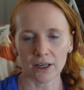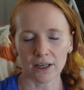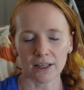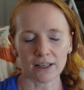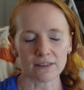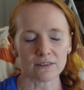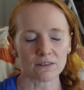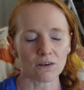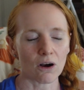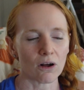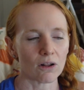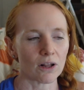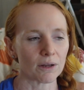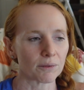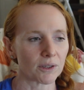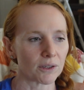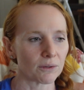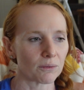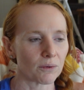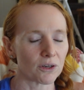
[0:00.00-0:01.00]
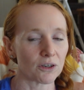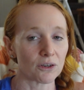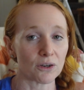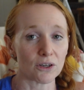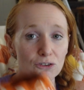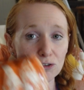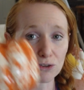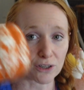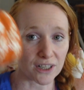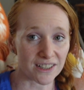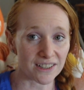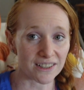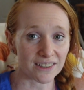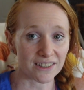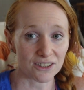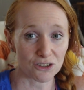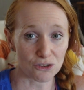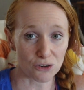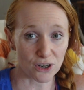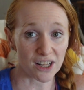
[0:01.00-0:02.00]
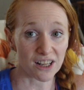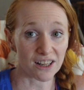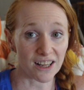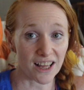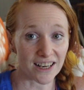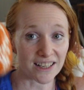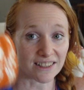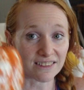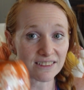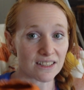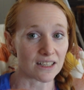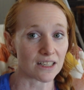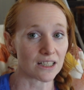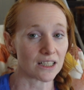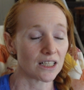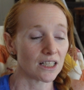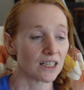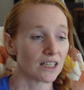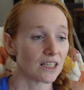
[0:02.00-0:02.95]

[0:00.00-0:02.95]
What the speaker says: That's all I'm going to want to do, and drink a lot of tea,